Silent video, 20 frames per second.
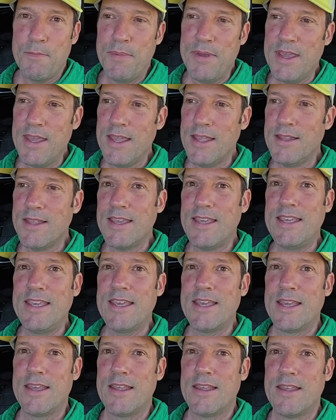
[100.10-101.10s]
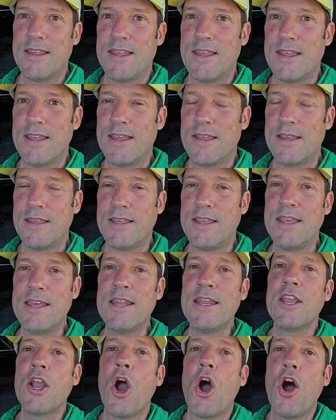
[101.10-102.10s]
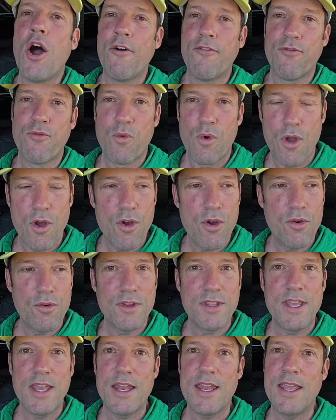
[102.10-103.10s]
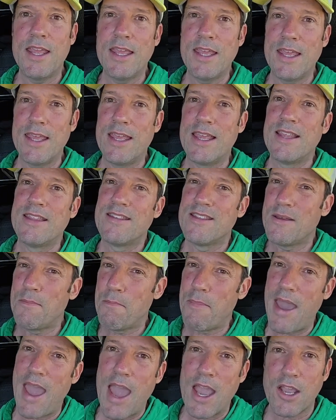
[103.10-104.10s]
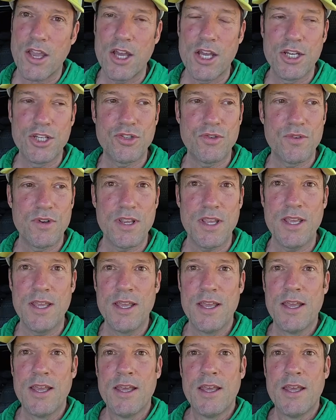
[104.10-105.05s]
getting off-road, getting into the backcountry,